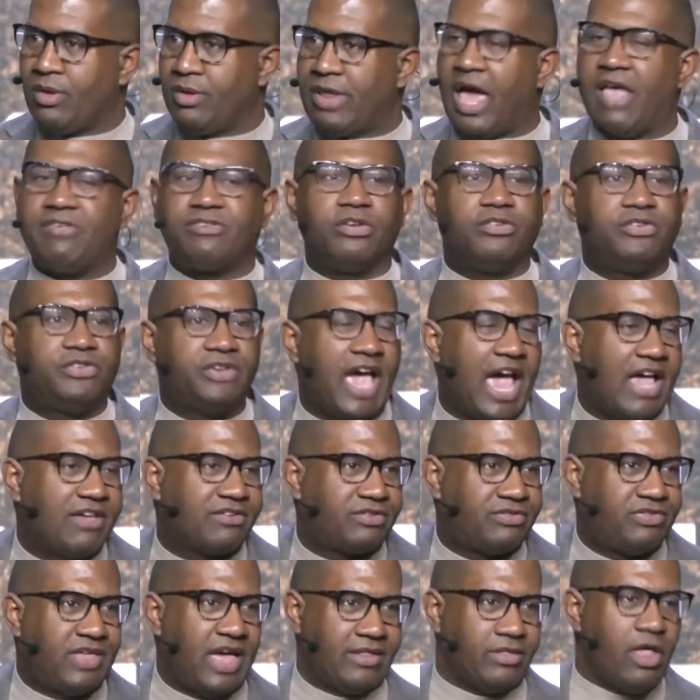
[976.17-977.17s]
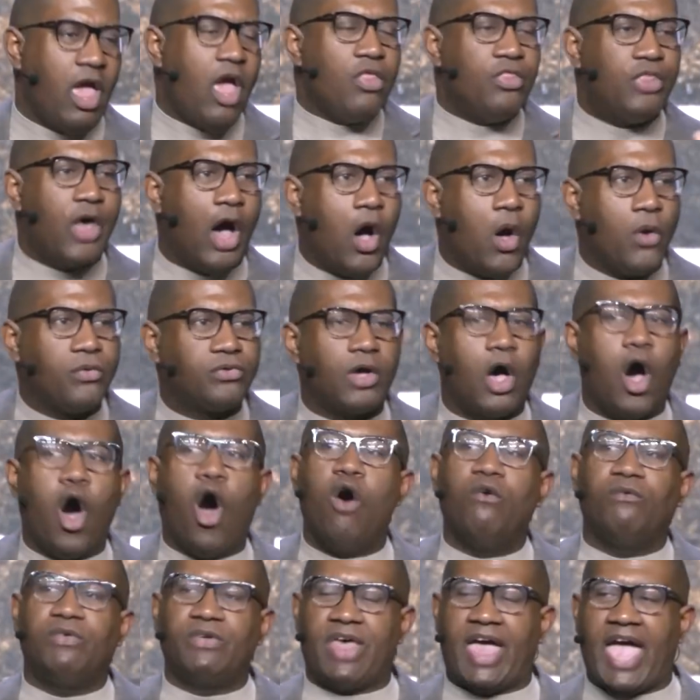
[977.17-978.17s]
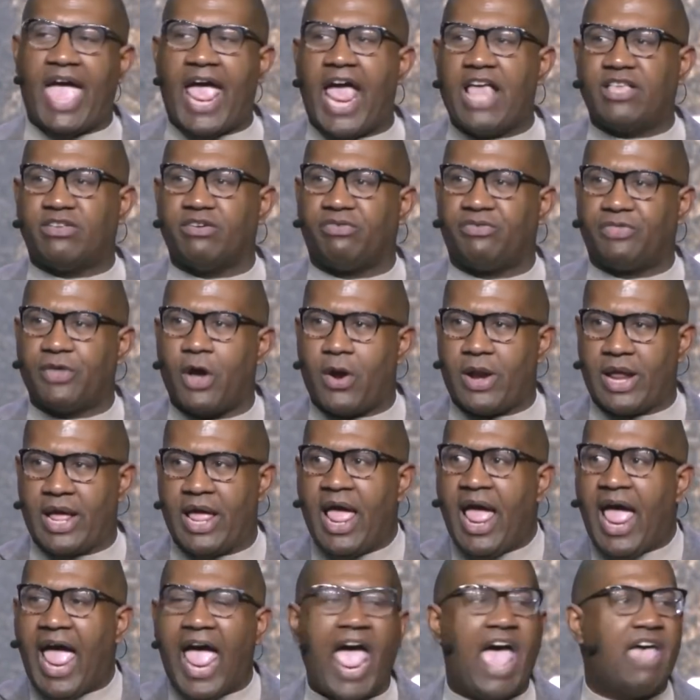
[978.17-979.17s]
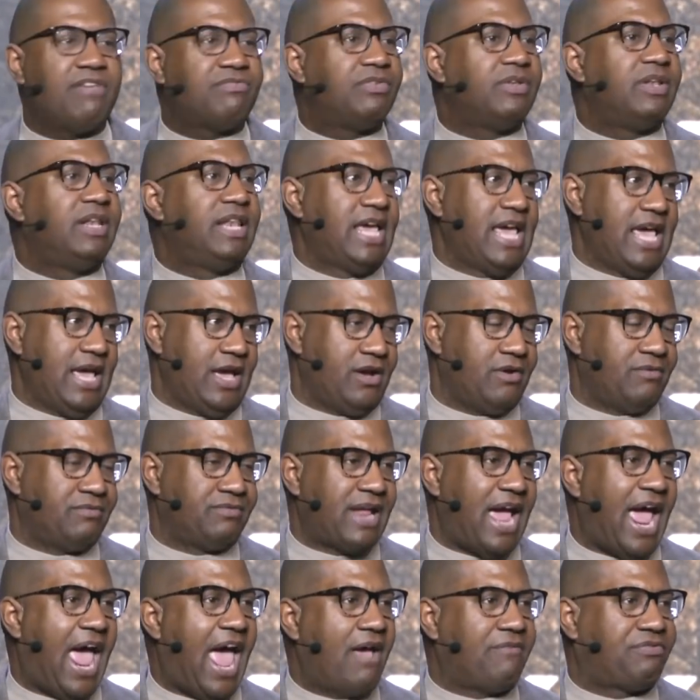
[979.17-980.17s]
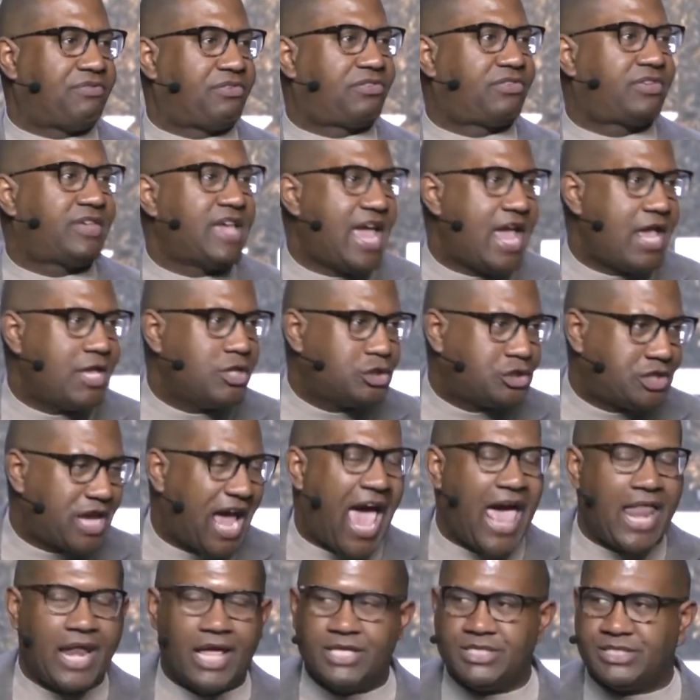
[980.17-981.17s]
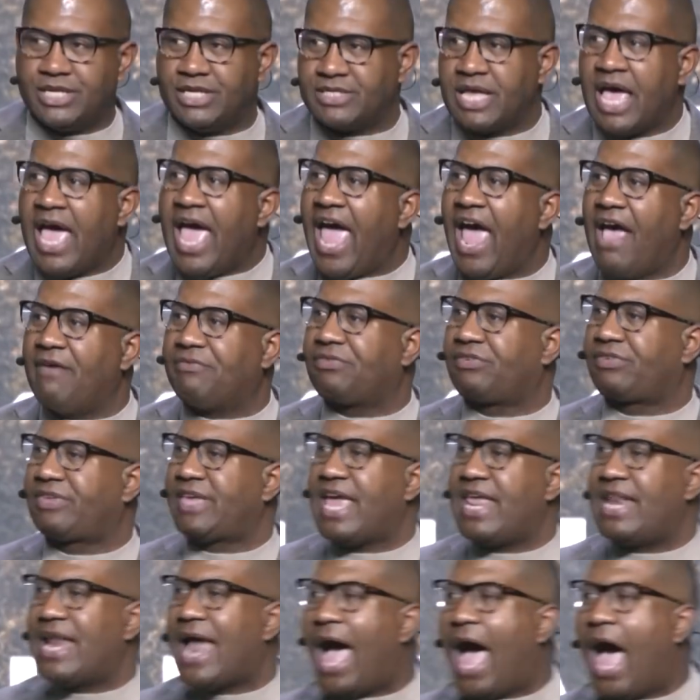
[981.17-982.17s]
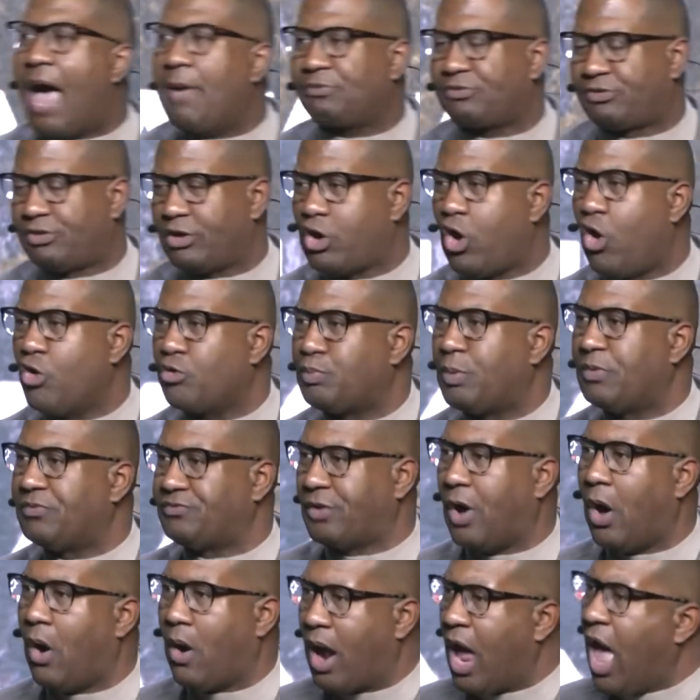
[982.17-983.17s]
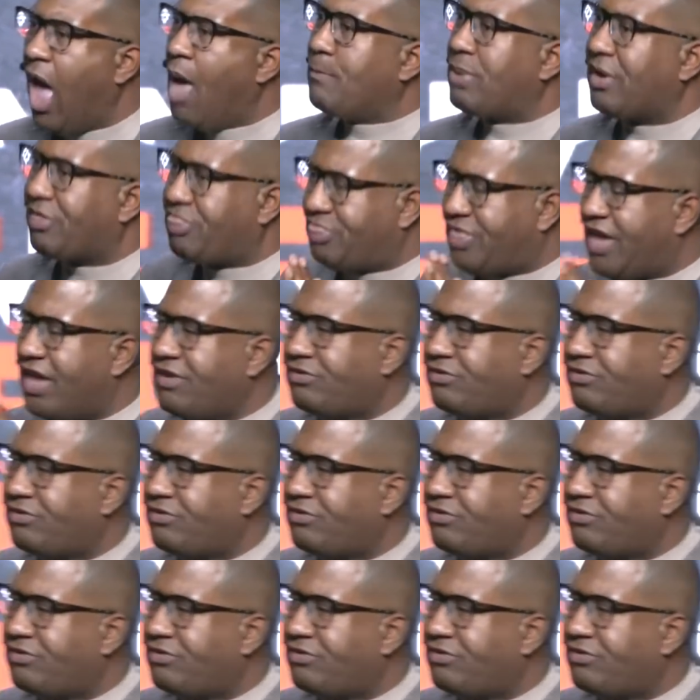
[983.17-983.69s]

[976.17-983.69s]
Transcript: They suggest that those over the age of 30 have lived, have seen challenges, have seen obstacles before. But